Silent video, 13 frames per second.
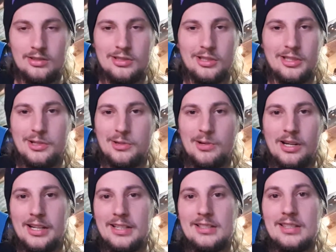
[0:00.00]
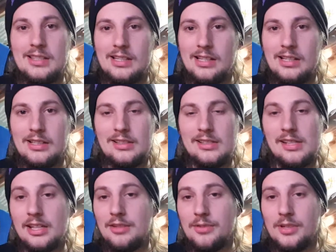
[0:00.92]
Johnny Christ and
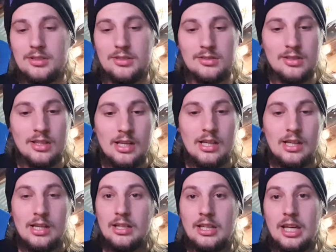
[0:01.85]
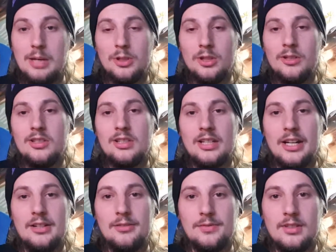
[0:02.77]
Zachy Vengeance, came on our
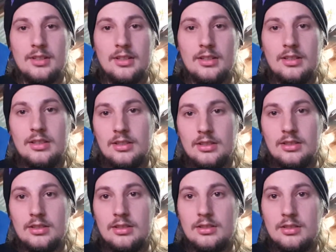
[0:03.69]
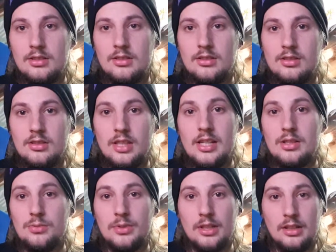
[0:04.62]
side of the
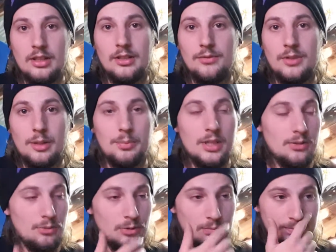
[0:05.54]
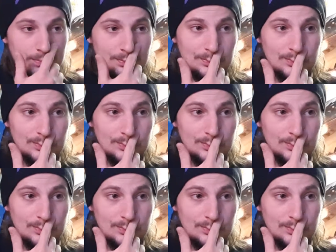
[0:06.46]
stage in the VIP room.